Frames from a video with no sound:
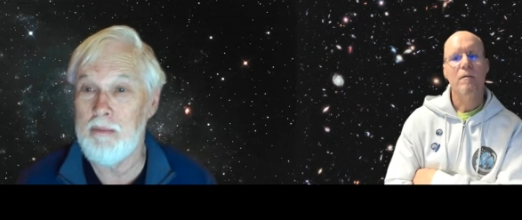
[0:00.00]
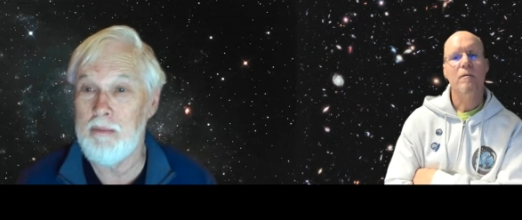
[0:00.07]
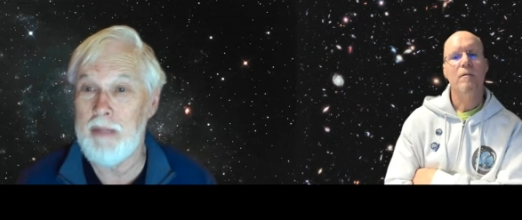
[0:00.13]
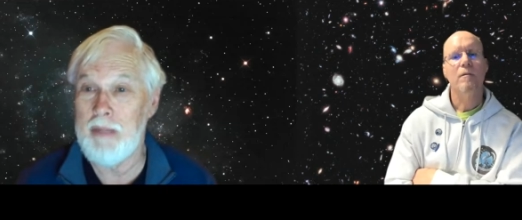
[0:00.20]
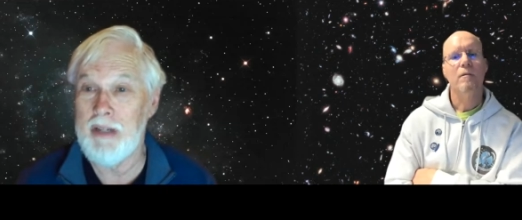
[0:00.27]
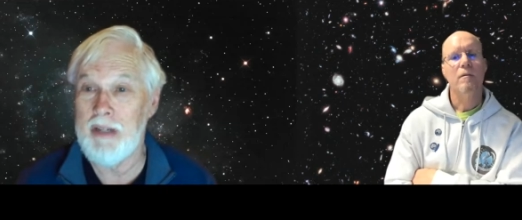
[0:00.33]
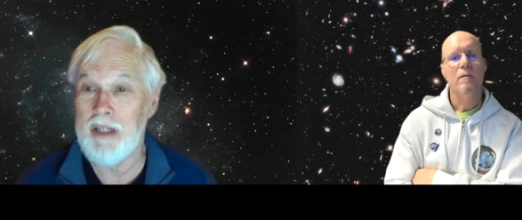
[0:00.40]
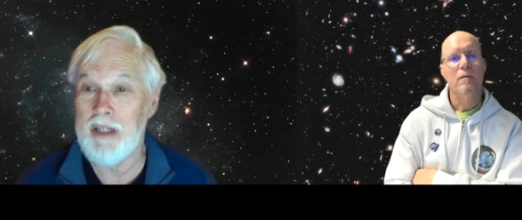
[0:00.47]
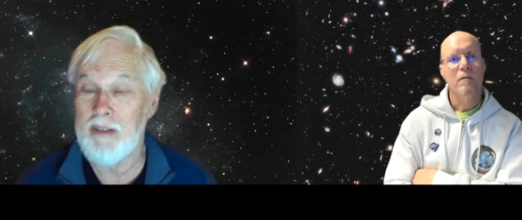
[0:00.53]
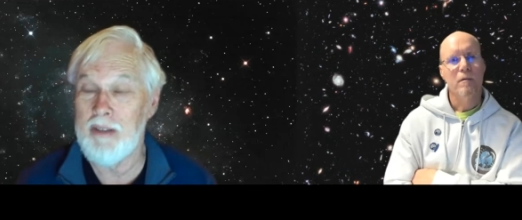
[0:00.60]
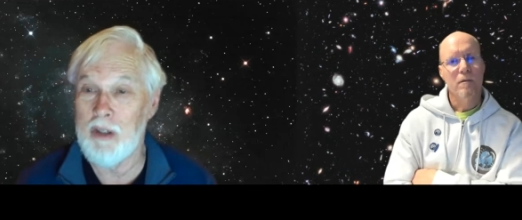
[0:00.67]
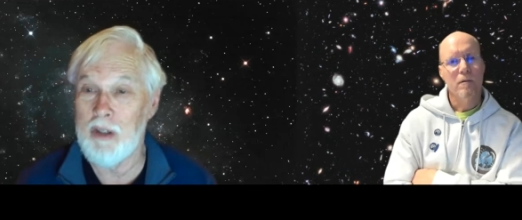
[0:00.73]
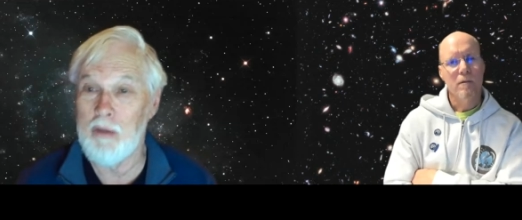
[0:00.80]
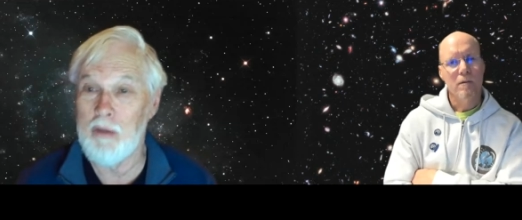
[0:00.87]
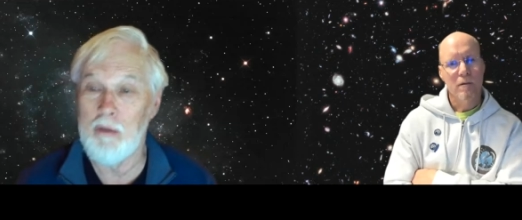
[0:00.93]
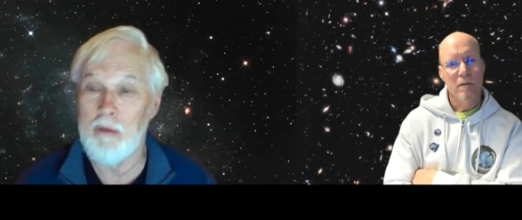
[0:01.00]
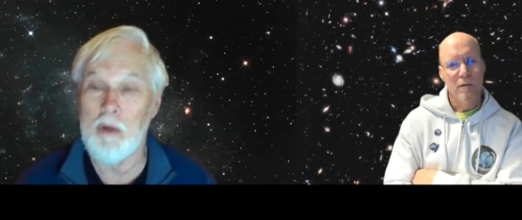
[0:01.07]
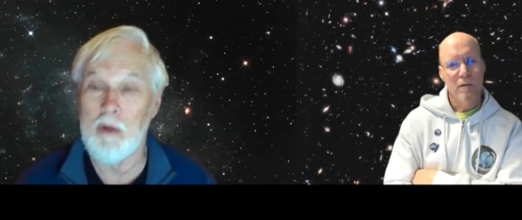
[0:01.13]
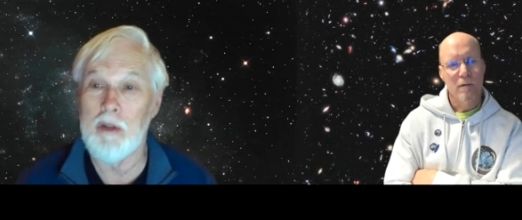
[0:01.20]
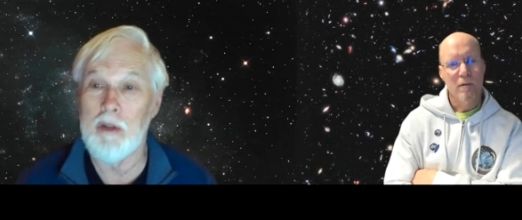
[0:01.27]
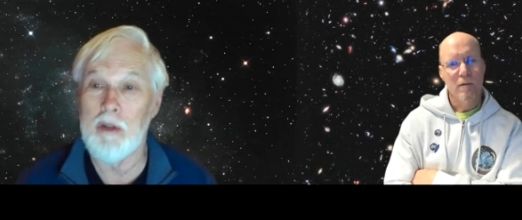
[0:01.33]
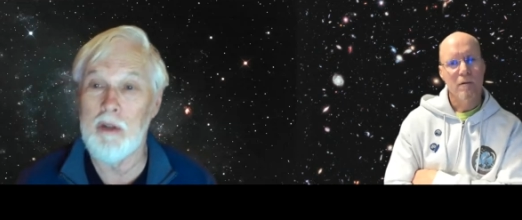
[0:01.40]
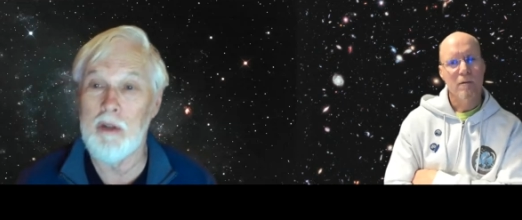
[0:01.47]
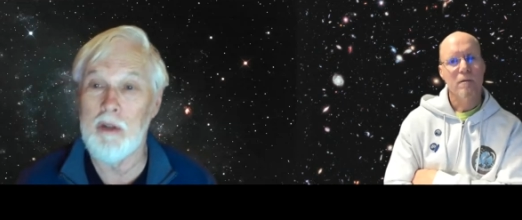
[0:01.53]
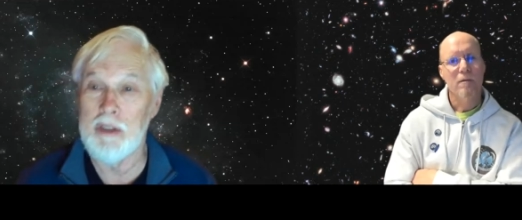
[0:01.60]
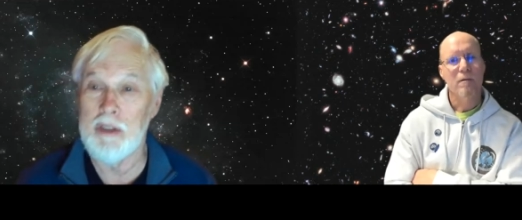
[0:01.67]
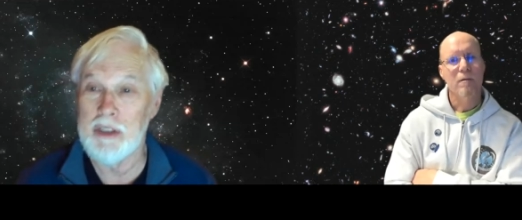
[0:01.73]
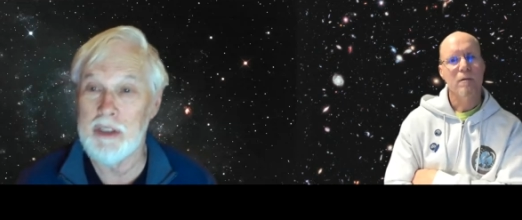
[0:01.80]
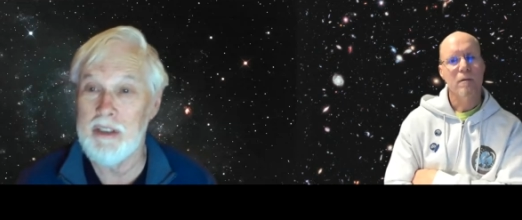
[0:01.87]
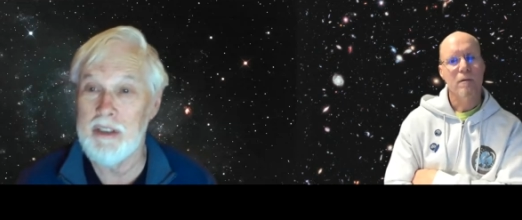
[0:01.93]
Speaker 1: or rollers
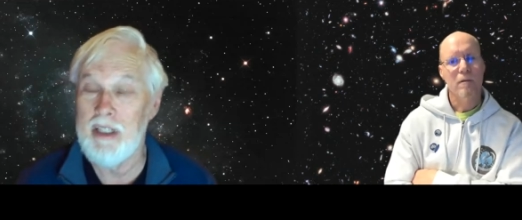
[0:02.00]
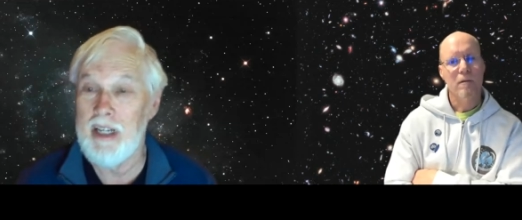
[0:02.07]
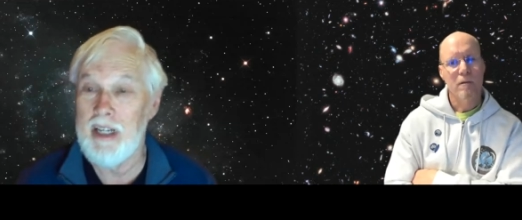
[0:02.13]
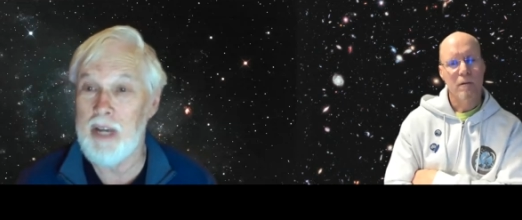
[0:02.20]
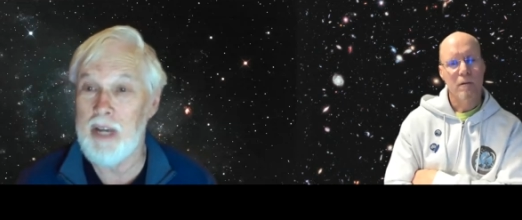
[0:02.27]
and motor.